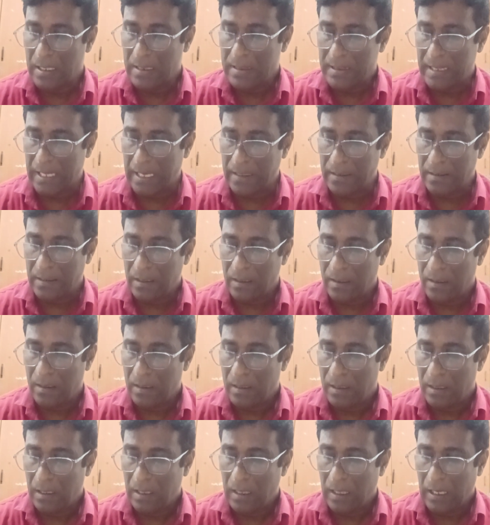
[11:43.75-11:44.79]
Then
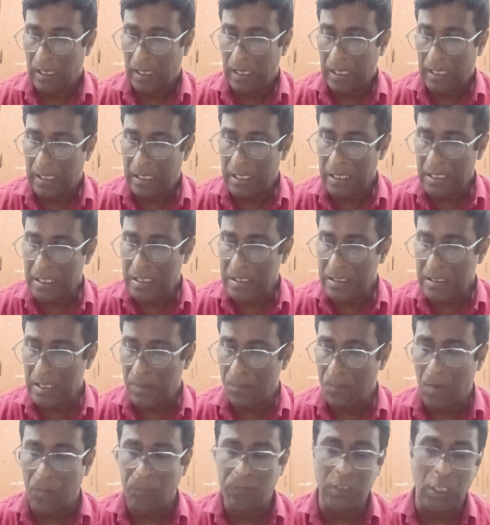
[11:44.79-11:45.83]
any
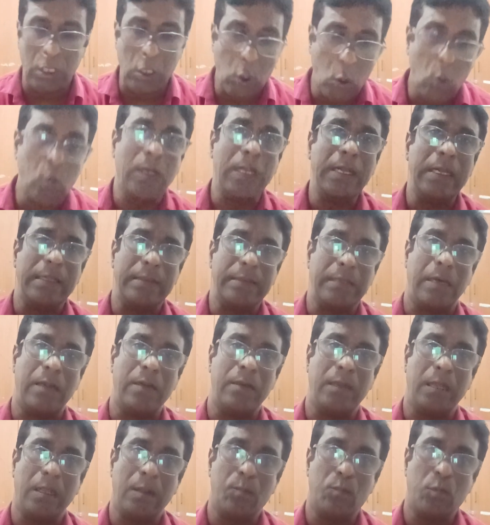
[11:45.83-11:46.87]
income of the local
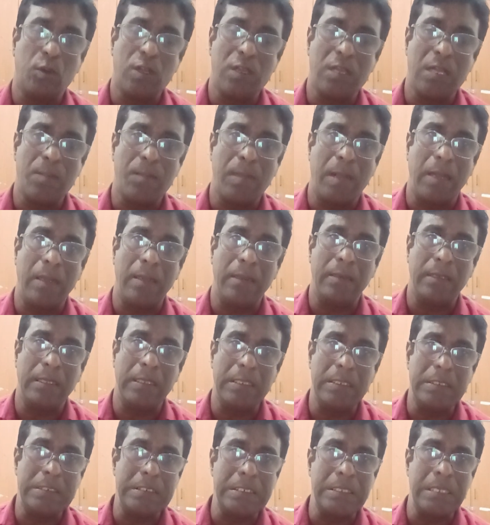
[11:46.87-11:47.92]
authority,
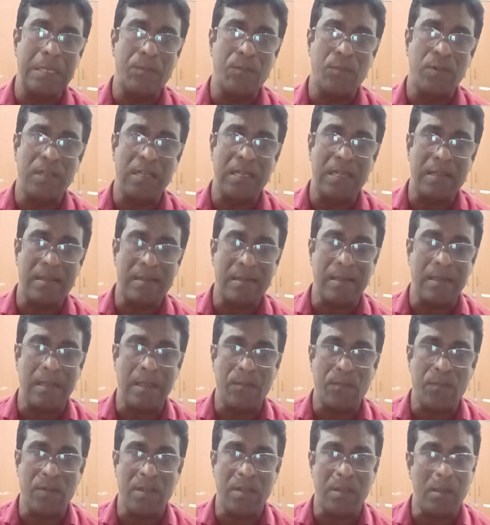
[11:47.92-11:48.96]
municipality, GMC,
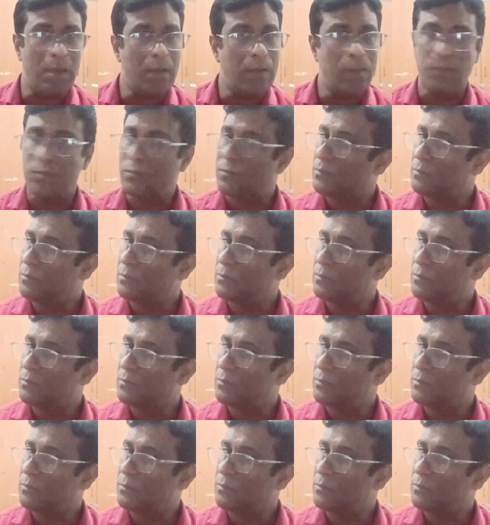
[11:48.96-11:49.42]
CMC,